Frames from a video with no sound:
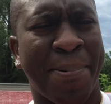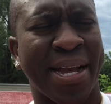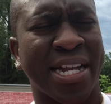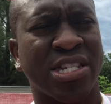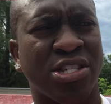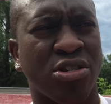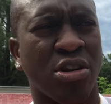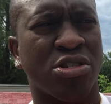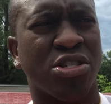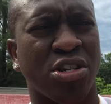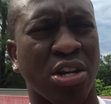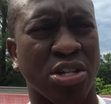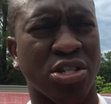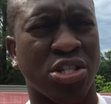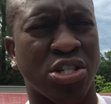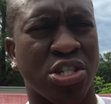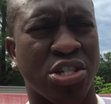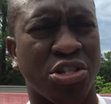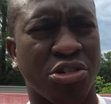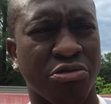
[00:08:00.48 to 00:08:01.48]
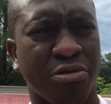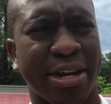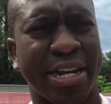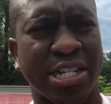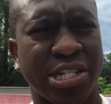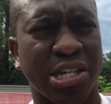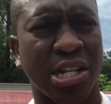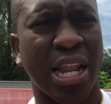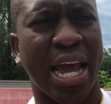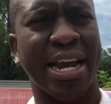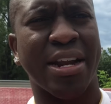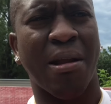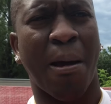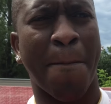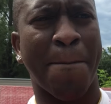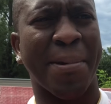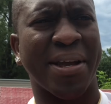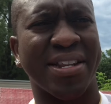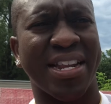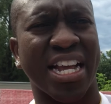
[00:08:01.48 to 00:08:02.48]
picked such a strange
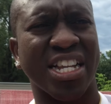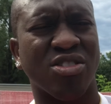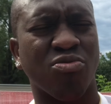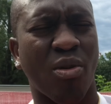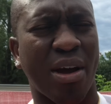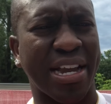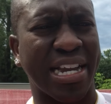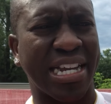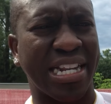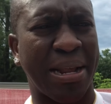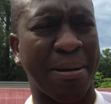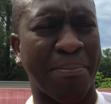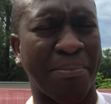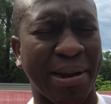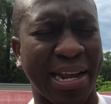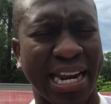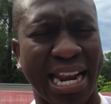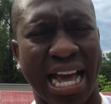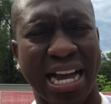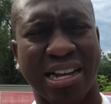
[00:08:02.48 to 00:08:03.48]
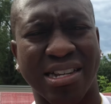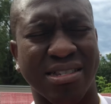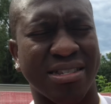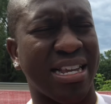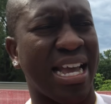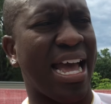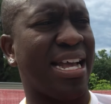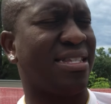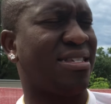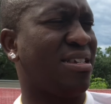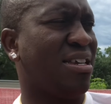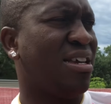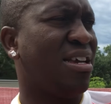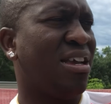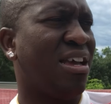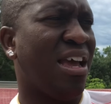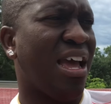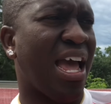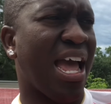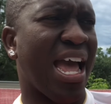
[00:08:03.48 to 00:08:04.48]
lineup, and that's why he didn't play Lacazette.
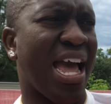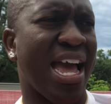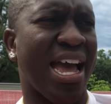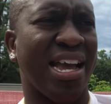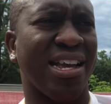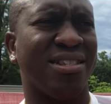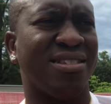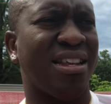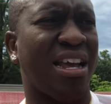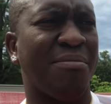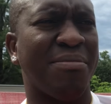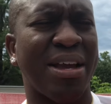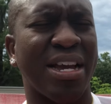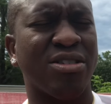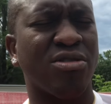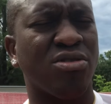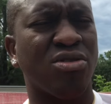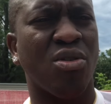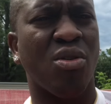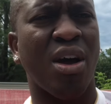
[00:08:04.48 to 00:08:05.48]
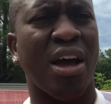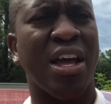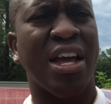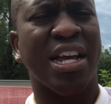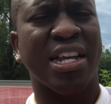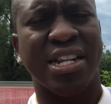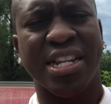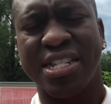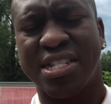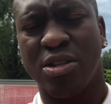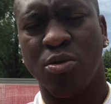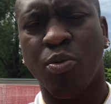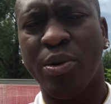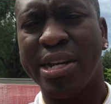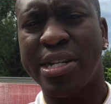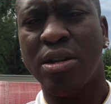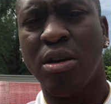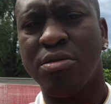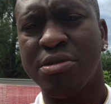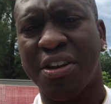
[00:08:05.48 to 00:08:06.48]
And, I mean, I don't know. Listen,
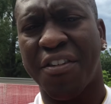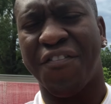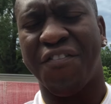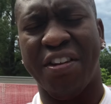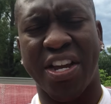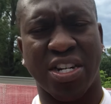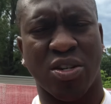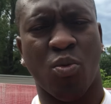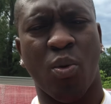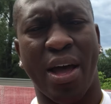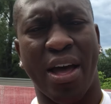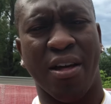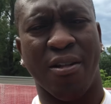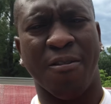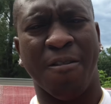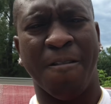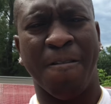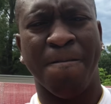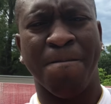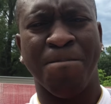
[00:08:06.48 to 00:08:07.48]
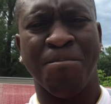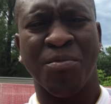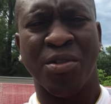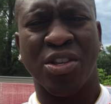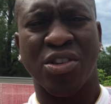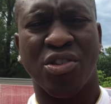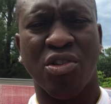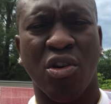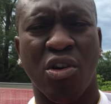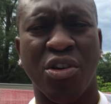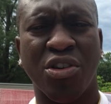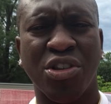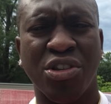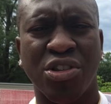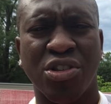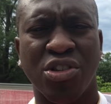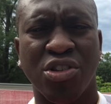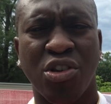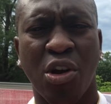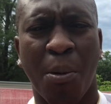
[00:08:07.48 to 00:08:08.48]
we don't defend well. So
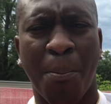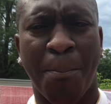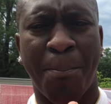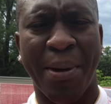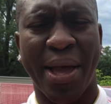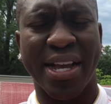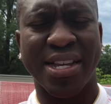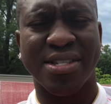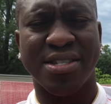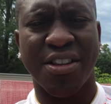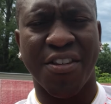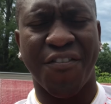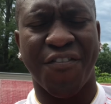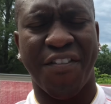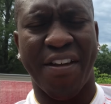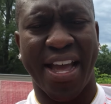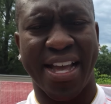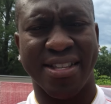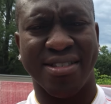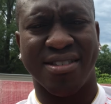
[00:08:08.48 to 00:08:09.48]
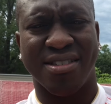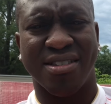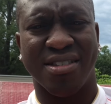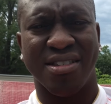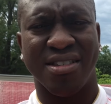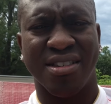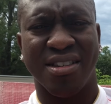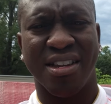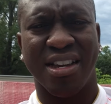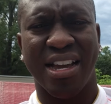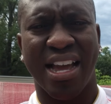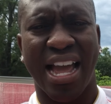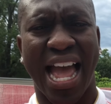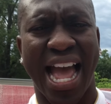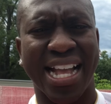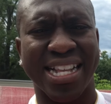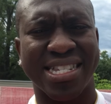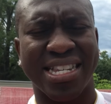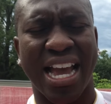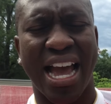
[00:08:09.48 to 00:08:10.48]
your best defense
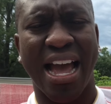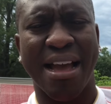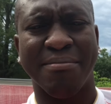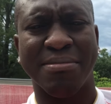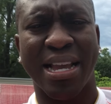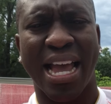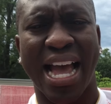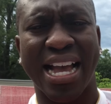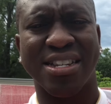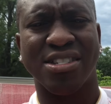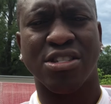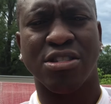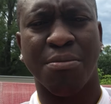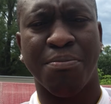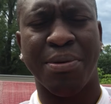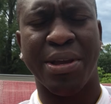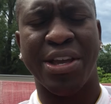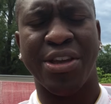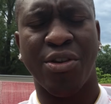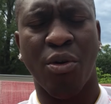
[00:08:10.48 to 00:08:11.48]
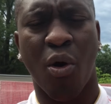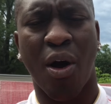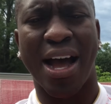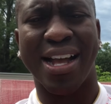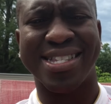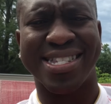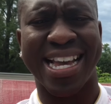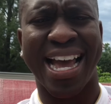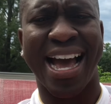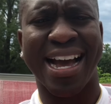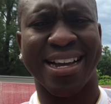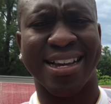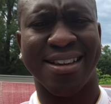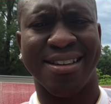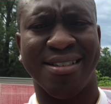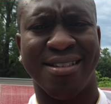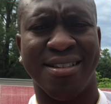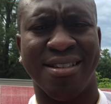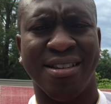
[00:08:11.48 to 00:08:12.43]
at times has to be your attack.